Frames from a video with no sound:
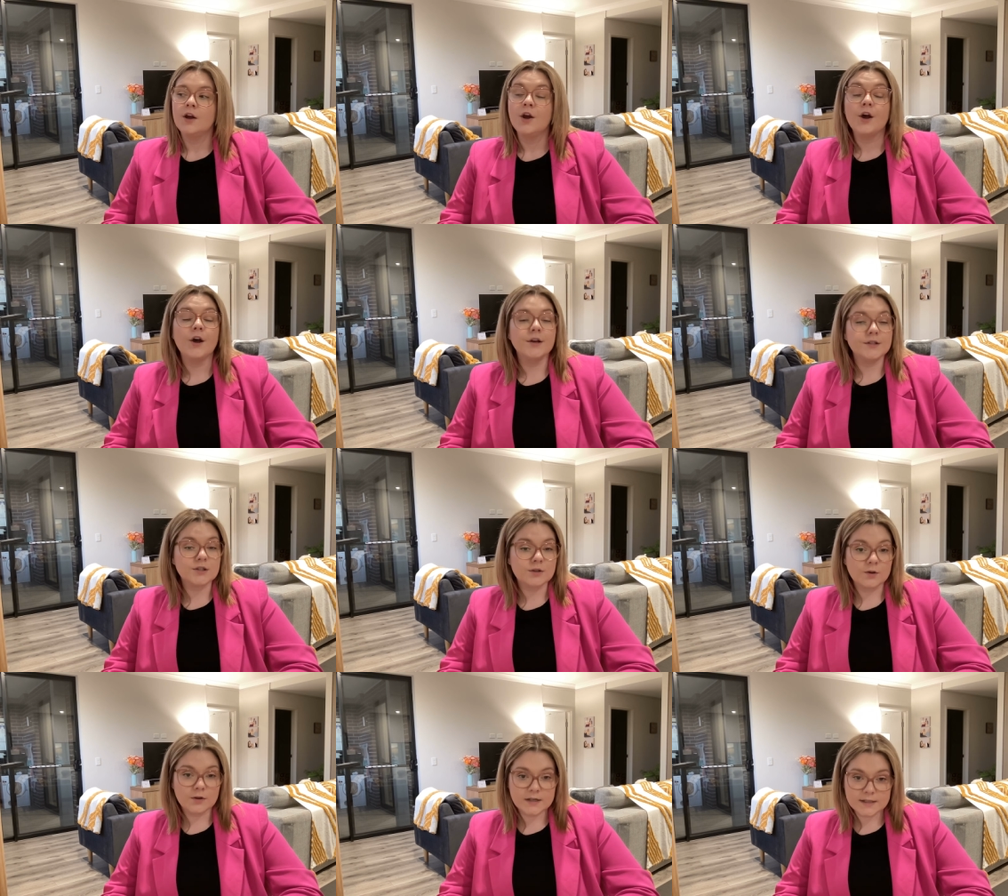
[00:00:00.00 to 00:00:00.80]
her
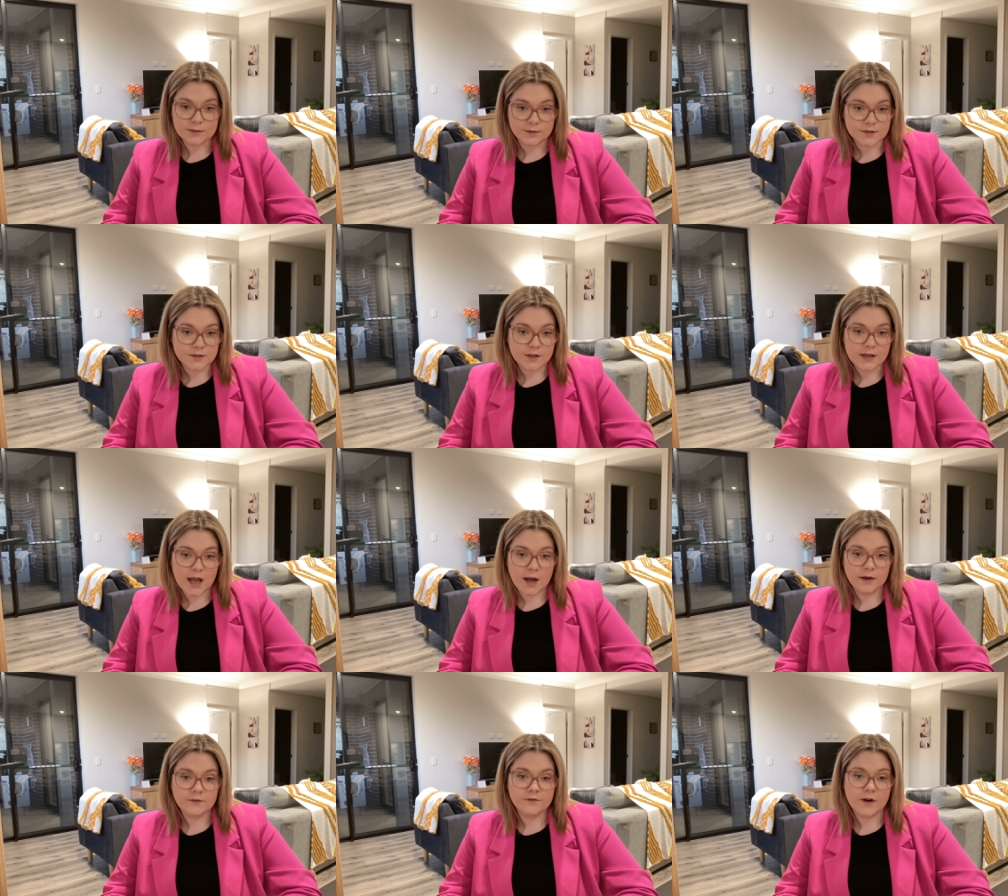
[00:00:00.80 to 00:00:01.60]
story is also
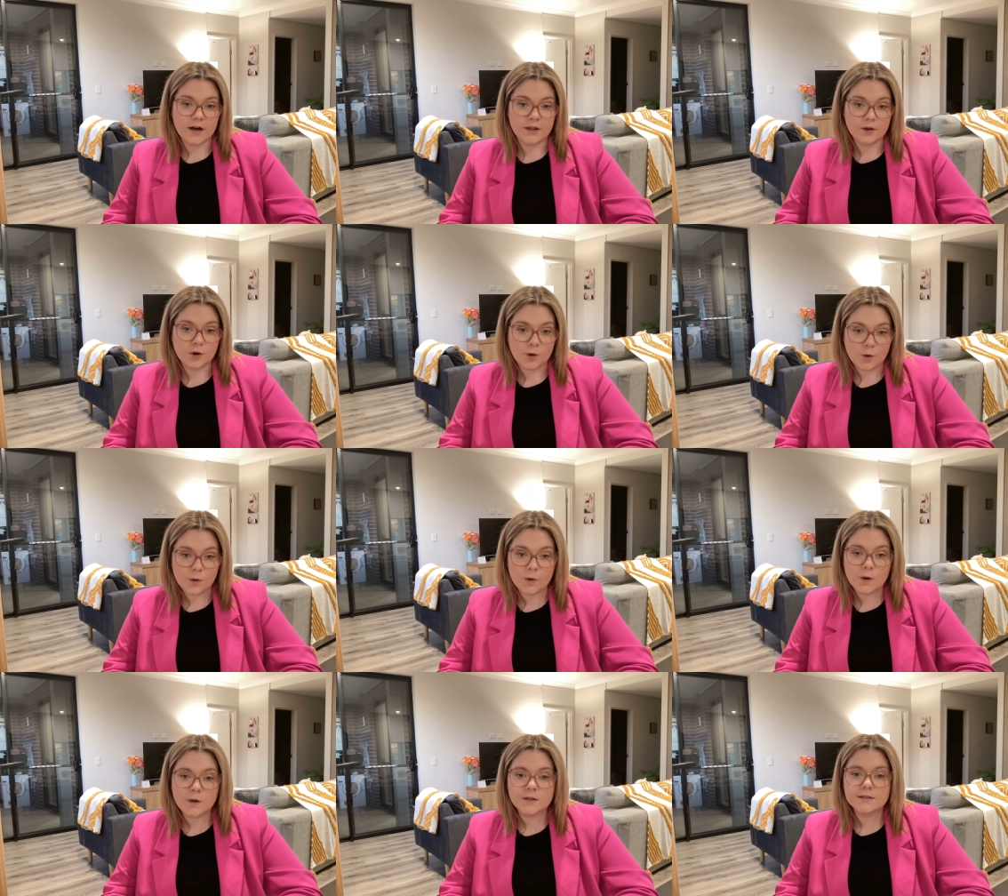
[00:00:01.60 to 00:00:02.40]
now in front of the
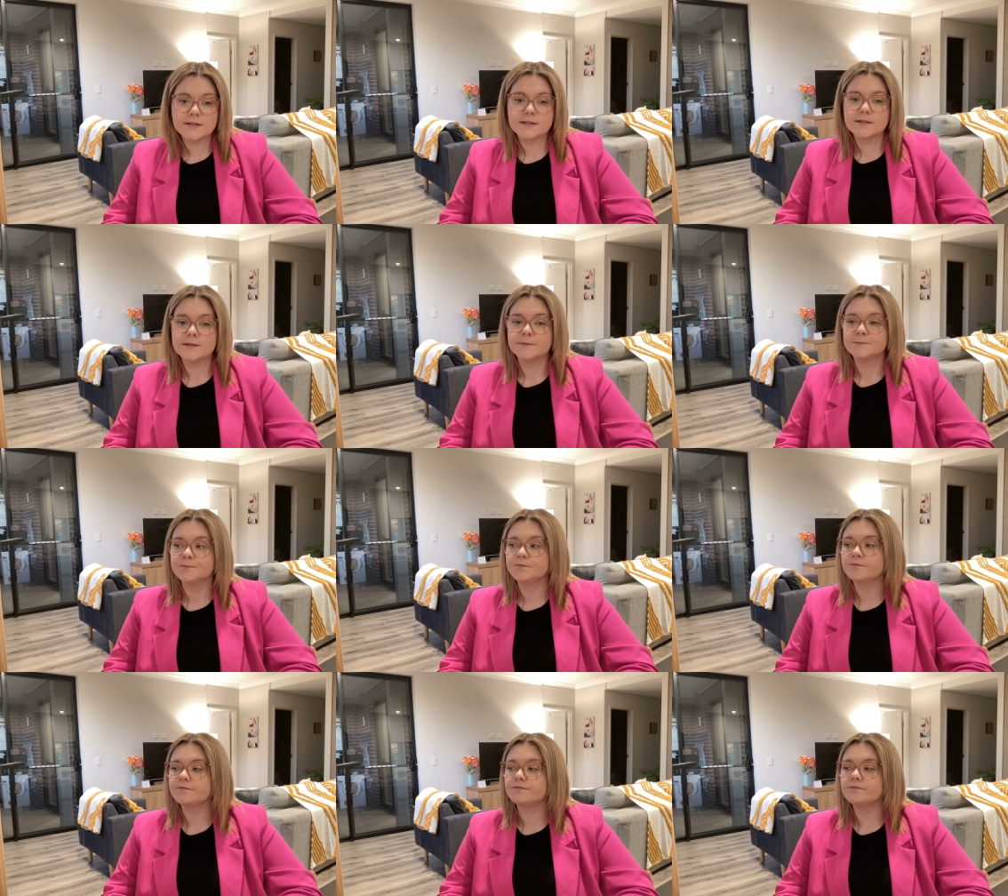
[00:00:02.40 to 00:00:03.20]
courts.
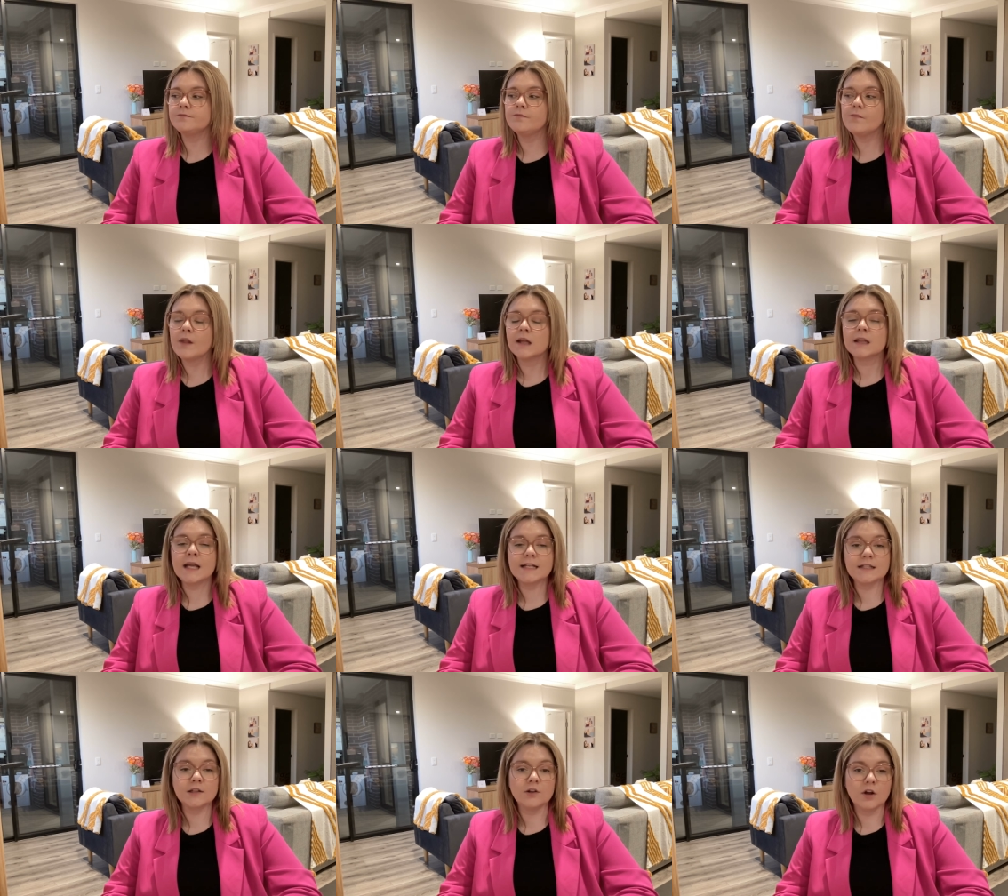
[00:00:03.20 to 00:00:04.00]

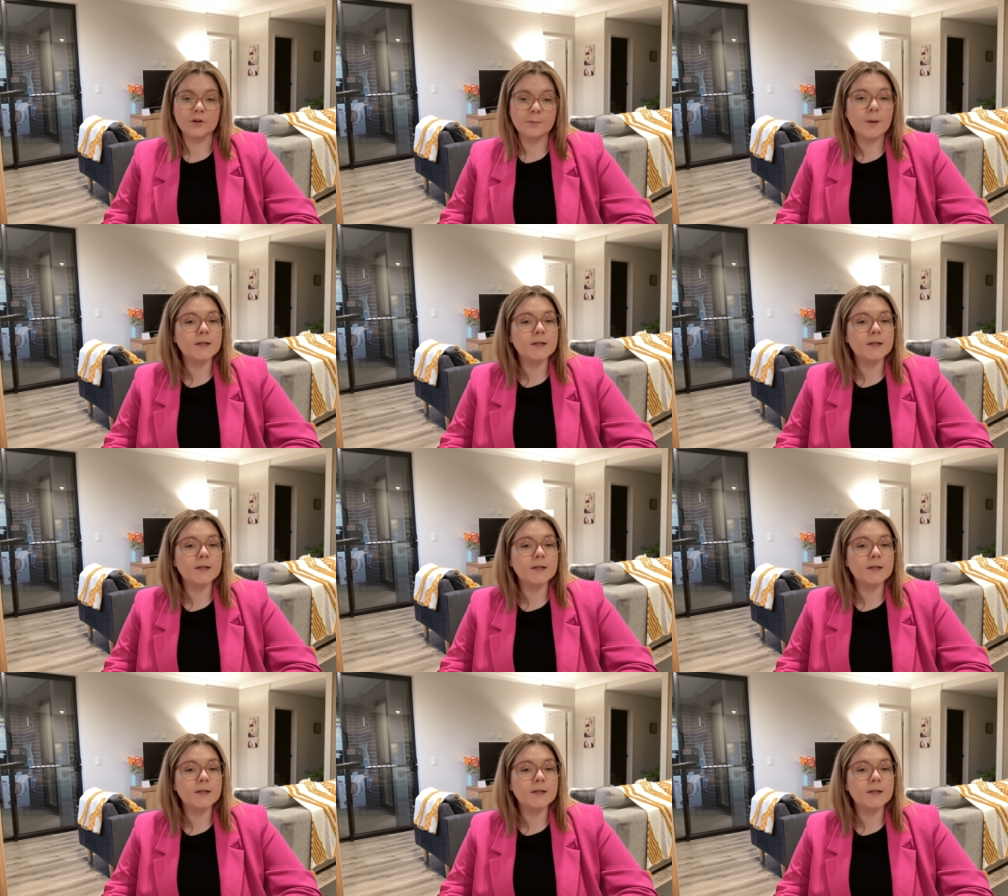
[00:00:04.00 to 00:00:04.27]
There's a lot of